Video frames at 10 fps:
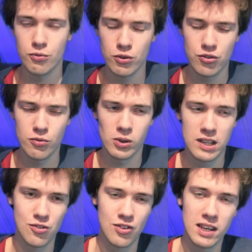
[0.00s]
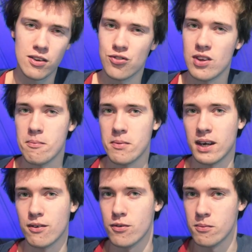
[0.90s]
So first of all, let's take a step
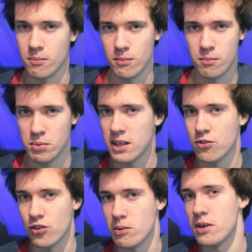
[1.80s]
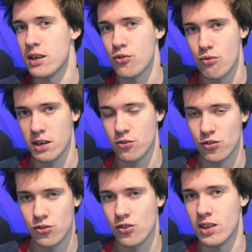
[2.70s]
back from PCB
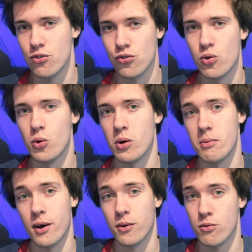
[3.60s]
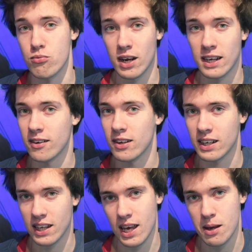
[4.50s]
traces and just talk about a
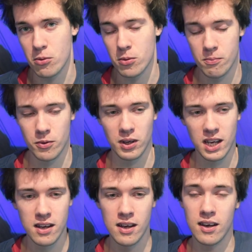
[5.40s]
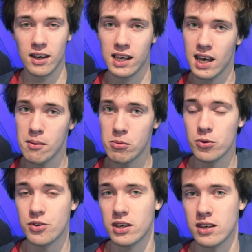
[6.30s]
regular cable, okay? A
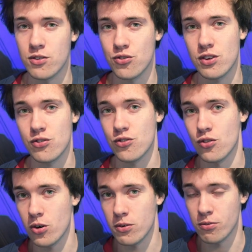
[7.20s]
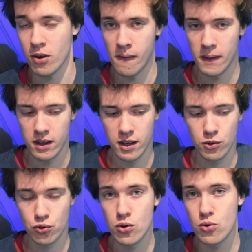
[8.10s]
cable that consists of
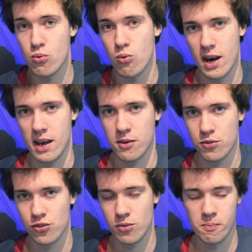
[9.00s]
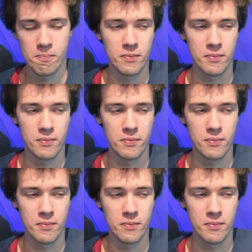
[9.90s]
two wires.